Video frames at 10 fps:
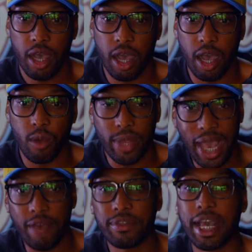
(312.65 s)
Uh, we
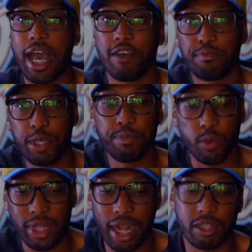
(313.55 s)
have to have
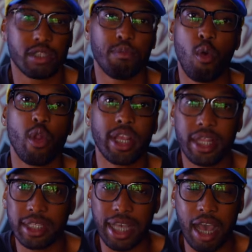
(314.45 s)
people that are supporting
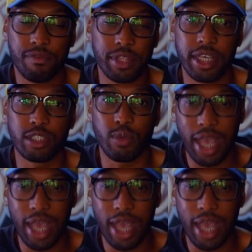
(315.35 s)
these athletes.